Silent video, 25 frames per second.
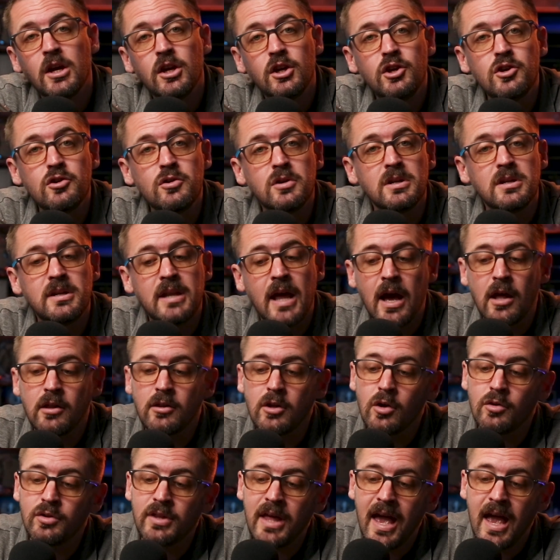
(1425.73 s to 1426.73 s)
You can
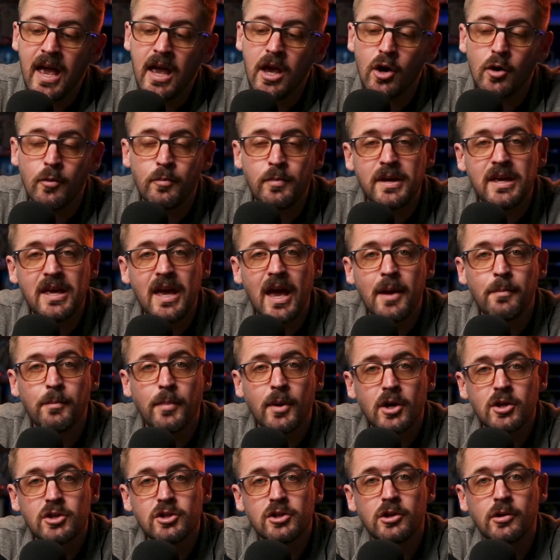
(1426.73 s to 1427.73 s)
download the AOPA
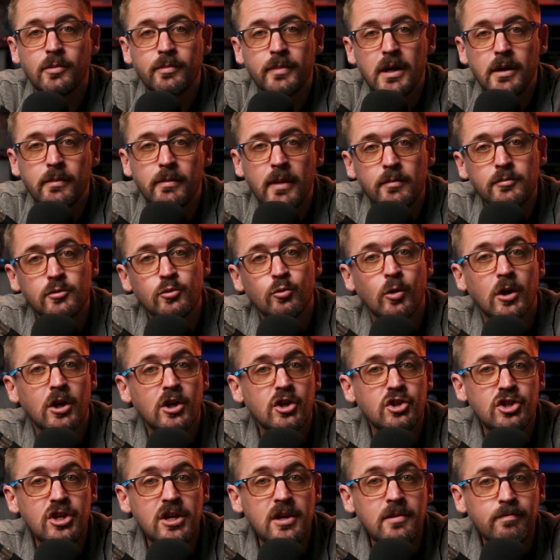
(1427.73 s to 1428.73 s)
personal minimums
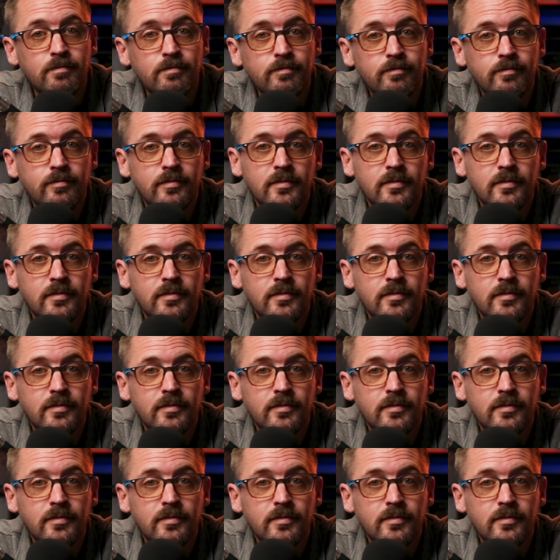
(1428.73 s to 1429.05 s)
worksheet,